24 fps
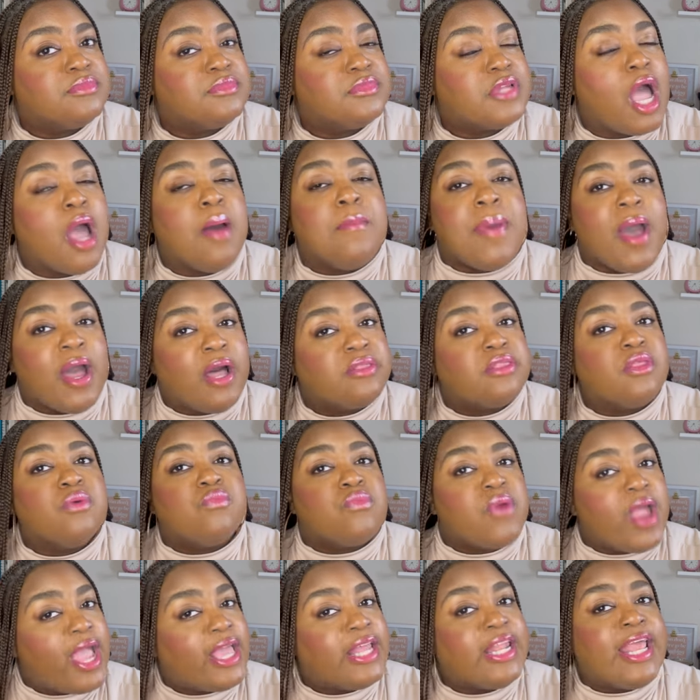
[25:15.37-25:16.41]
about them
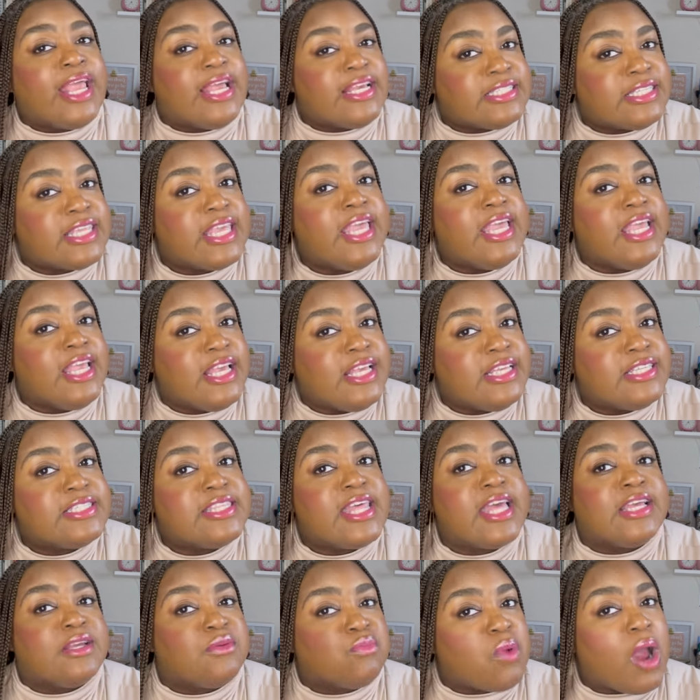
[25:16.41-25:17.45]
raggedy ass kids
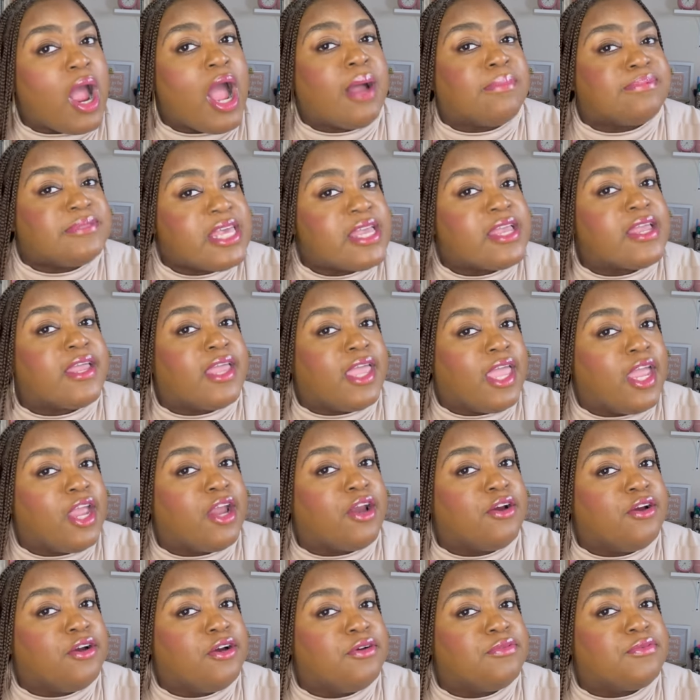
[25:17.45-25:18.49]
that Rob taking
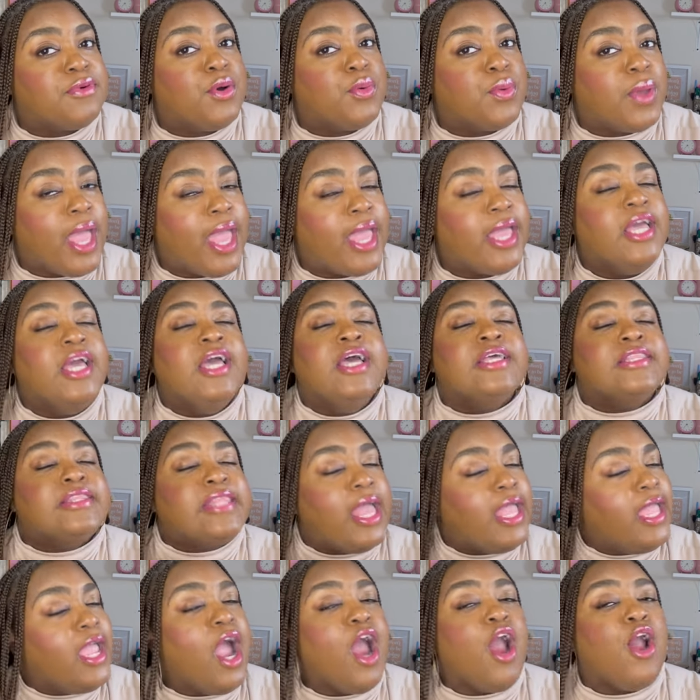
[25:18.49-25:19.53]
care of, okay?
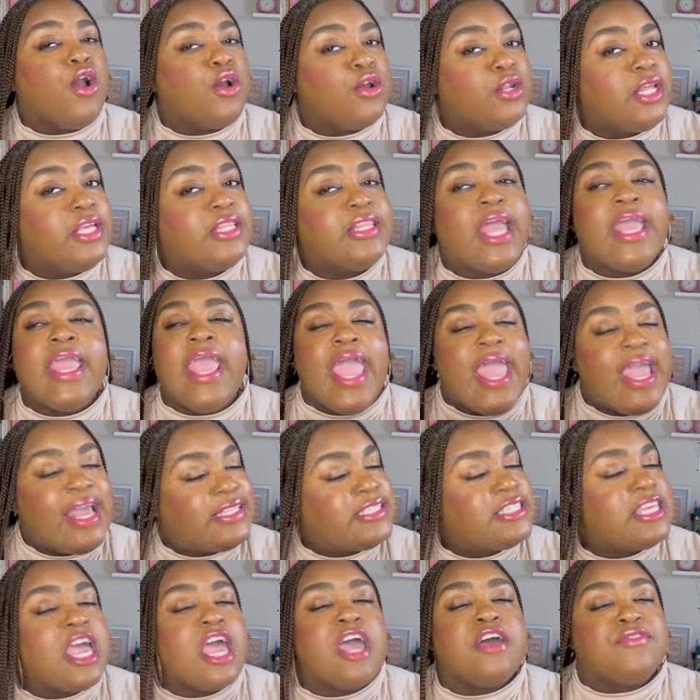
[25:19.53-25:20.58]
They heard it. They had
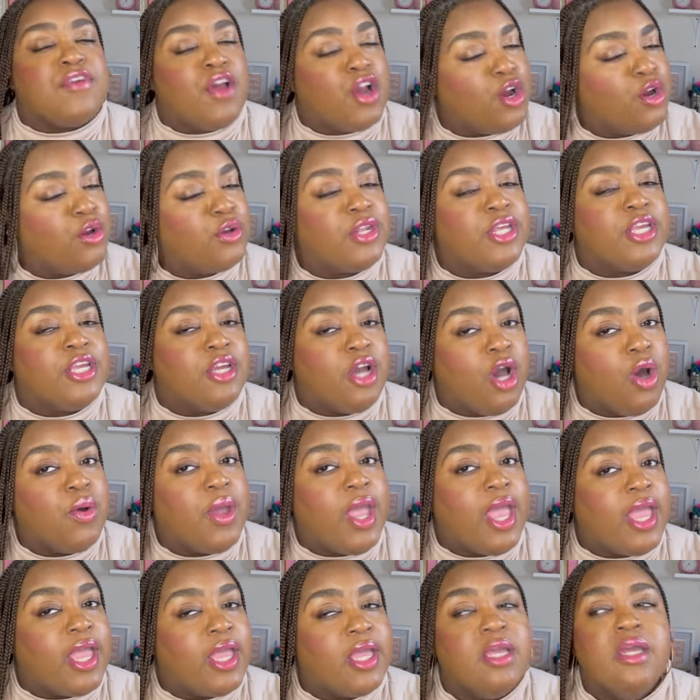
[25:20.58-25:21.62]
to have heard it,
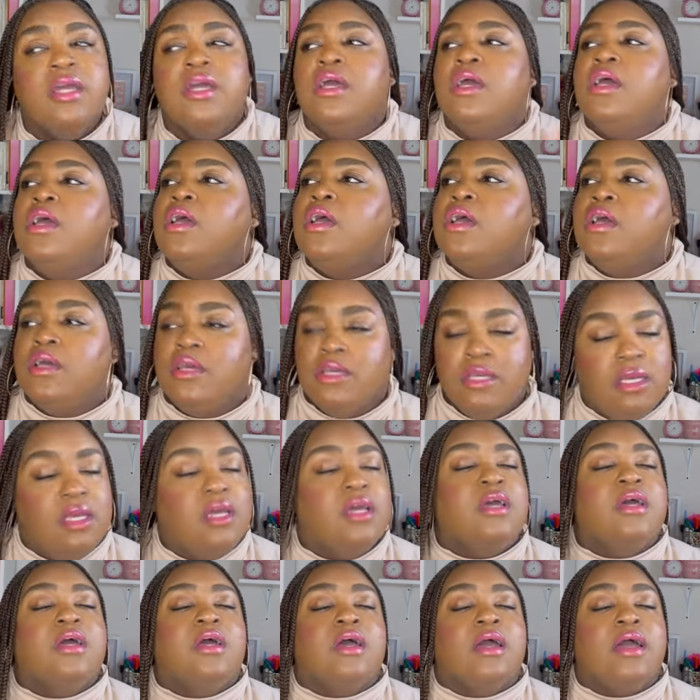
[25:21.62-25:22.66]
okay?
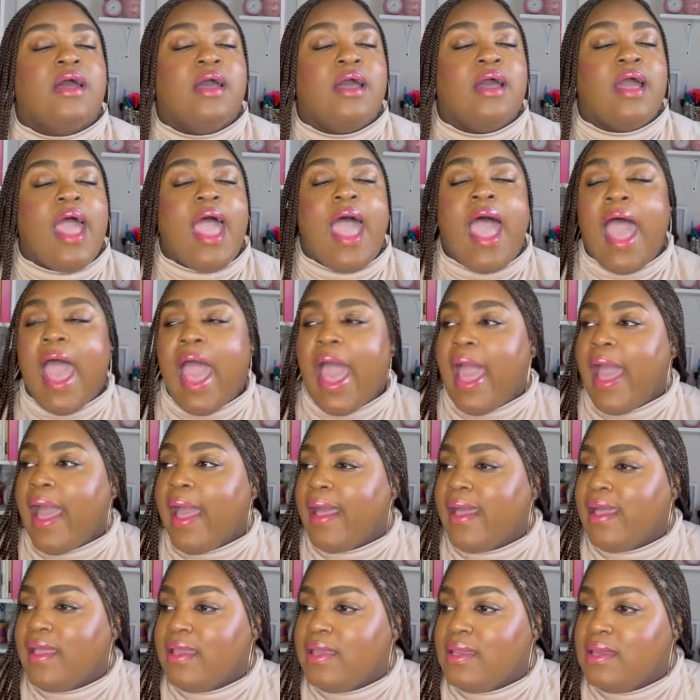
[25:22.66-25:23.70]

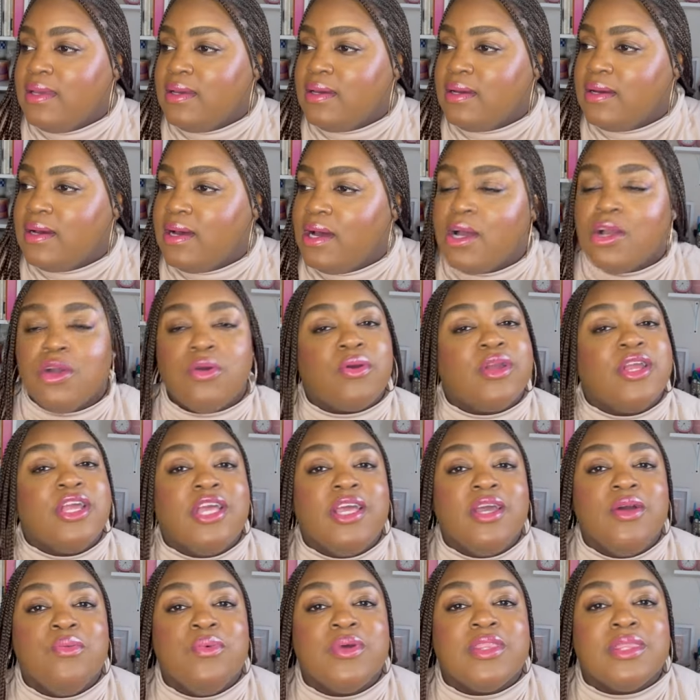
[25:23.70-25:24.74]
I
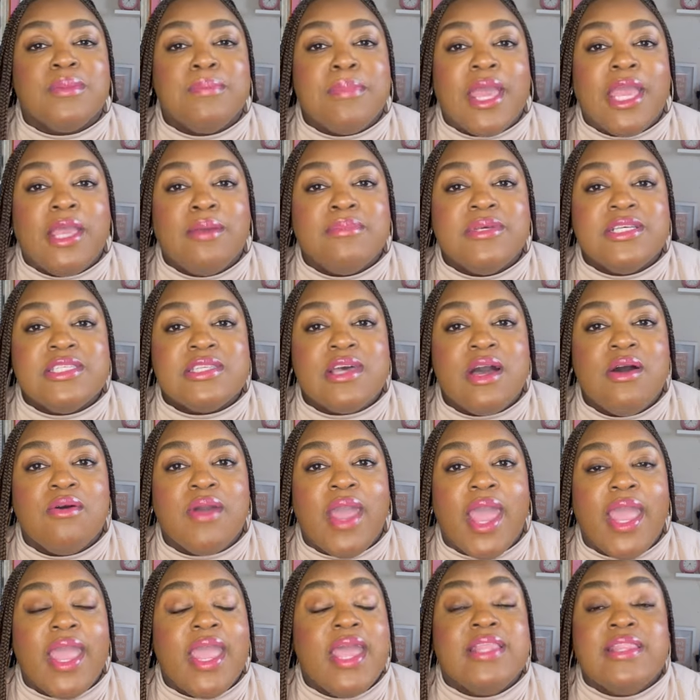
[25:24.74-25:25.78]
agree with the babies,
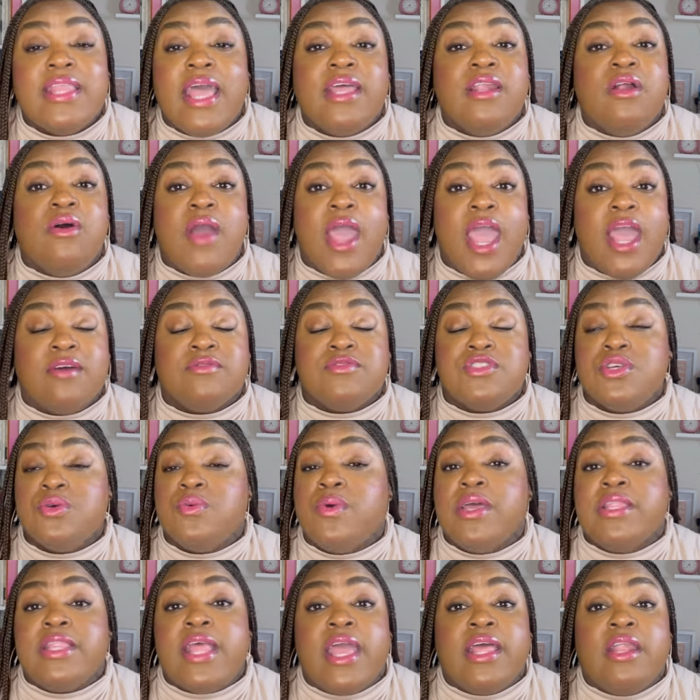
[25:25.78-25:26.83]
okay? And they don't have to.
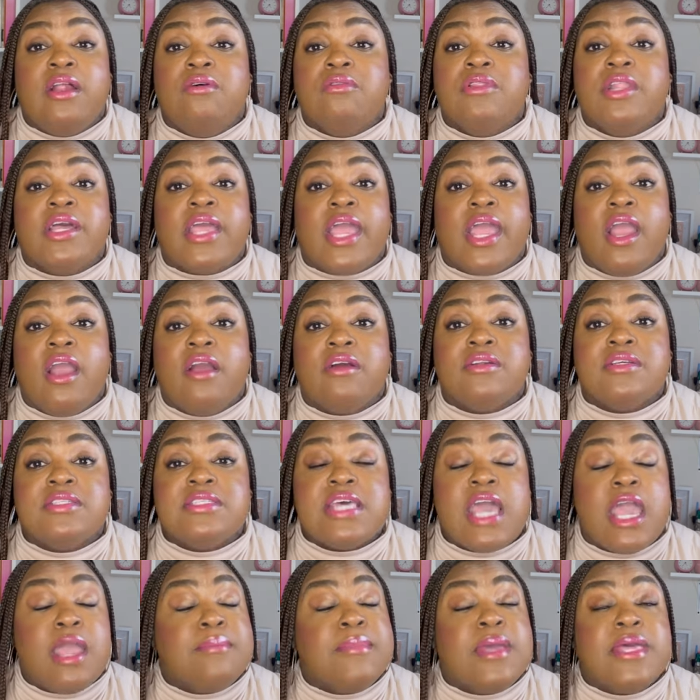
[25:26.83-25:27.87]
And they don't look at her the
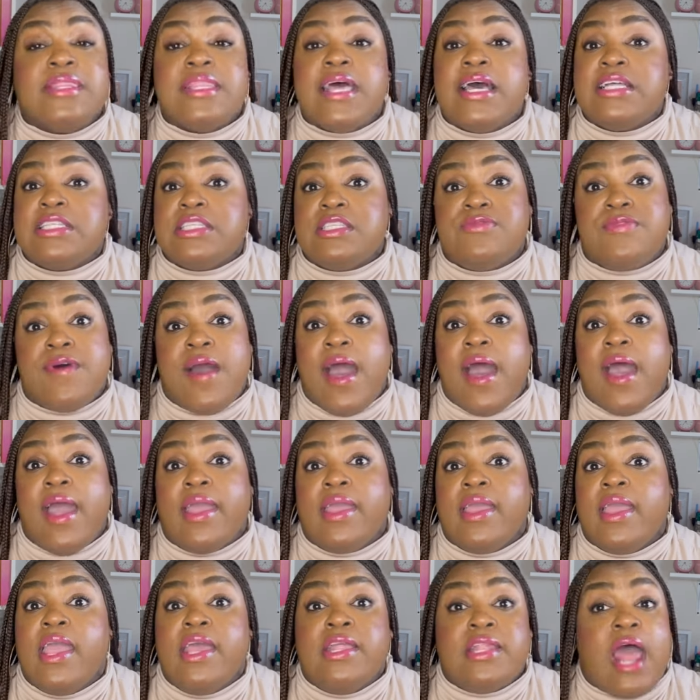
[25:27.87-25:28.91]
same, and that's
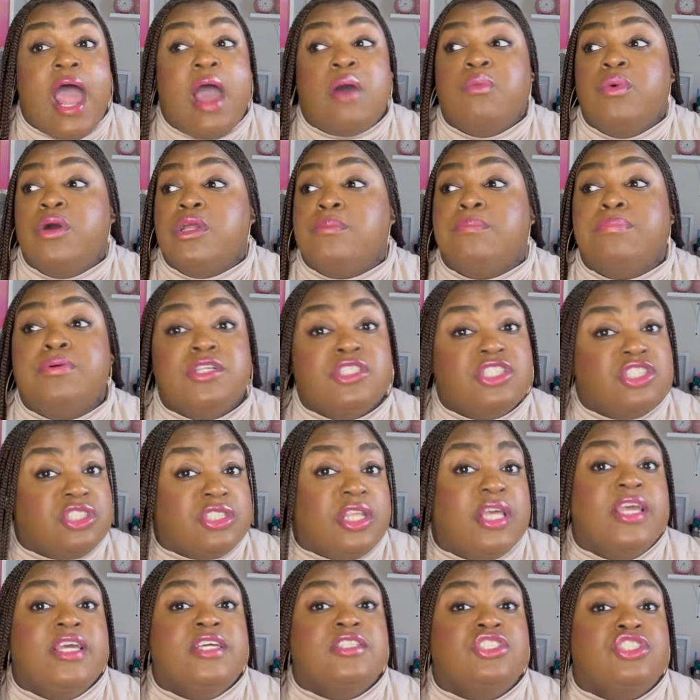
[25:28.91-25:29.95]
fine. And I wouldn't push
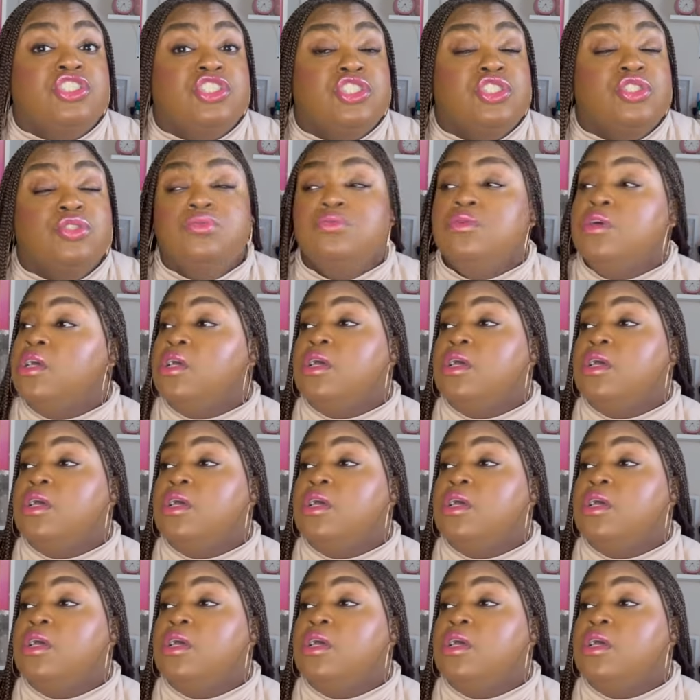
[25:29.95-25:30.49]
the issue